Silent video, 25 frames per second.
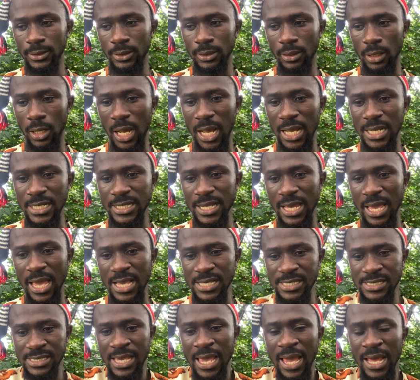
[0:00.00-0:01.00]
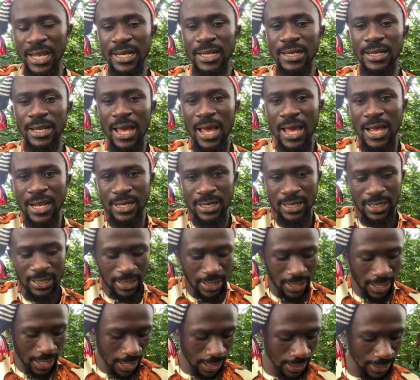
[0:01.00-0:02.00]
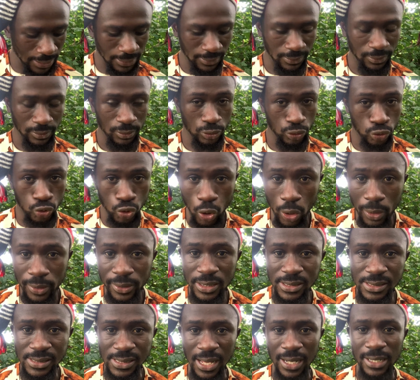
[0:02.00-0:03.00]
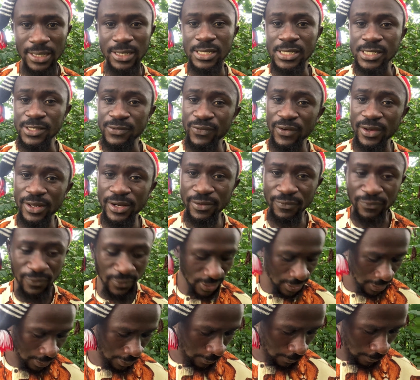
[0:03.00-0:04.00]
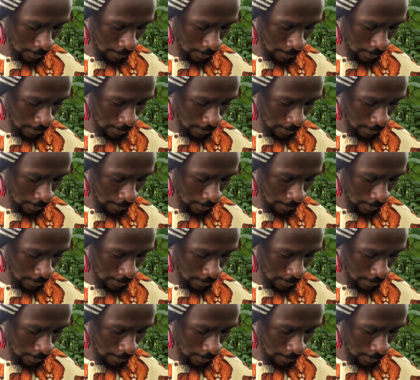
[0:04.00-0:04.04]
and exhaling and inhaling. Do you understand? Is very, very